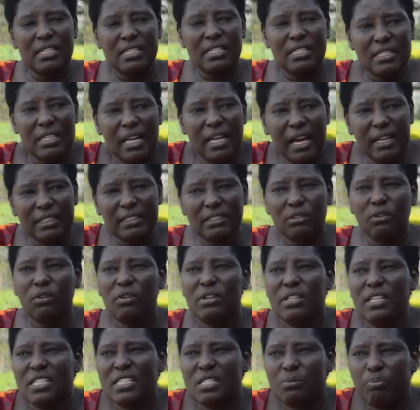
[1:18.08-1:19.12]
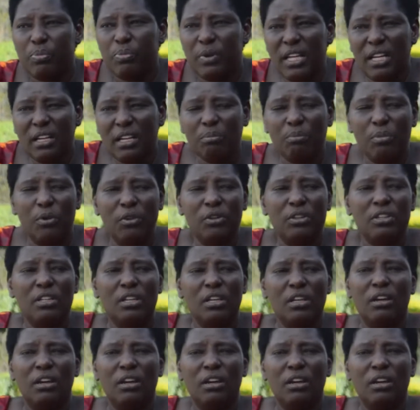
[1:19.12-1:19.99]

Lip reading: a start or the springboard